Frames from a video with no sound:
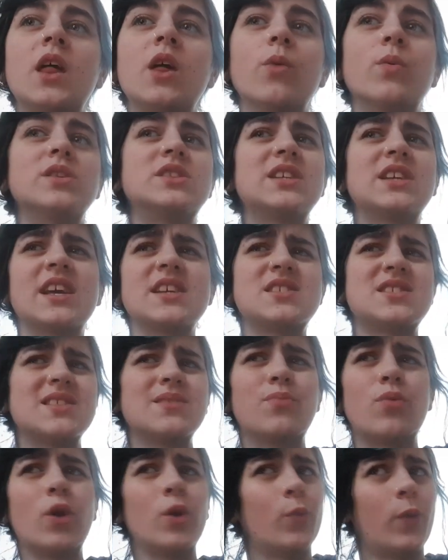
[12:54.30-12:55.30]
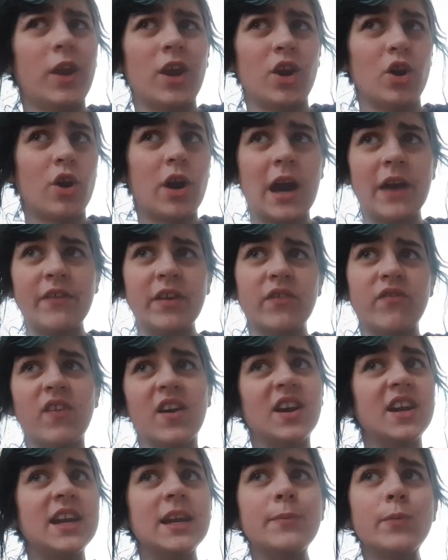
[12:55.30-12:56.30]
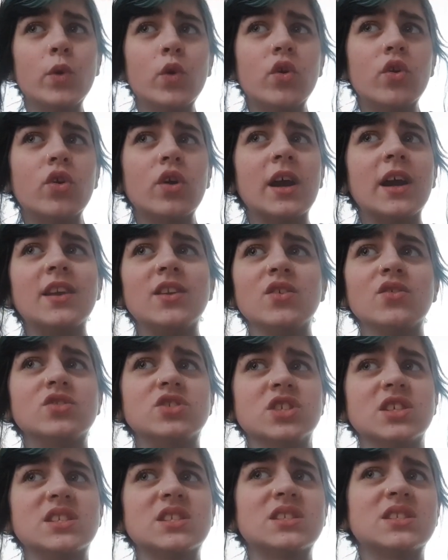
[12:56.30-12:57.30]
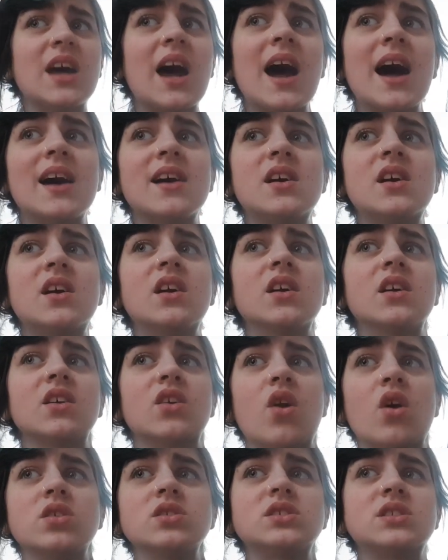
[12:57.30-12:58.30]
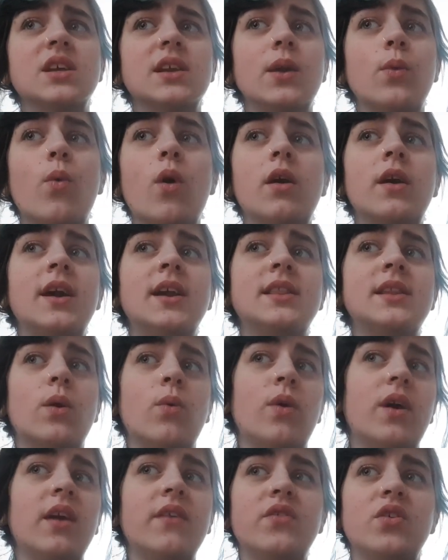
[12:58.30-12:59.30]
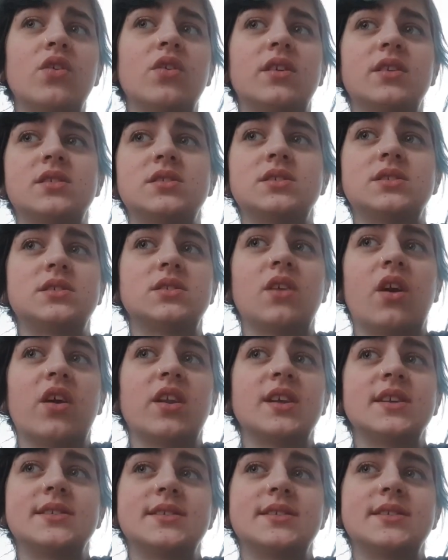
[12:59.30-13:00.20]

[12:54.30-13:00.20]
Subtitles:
it gets to the point where you're not having fun anymore and you're just sat constantly worried that whatever you're gonna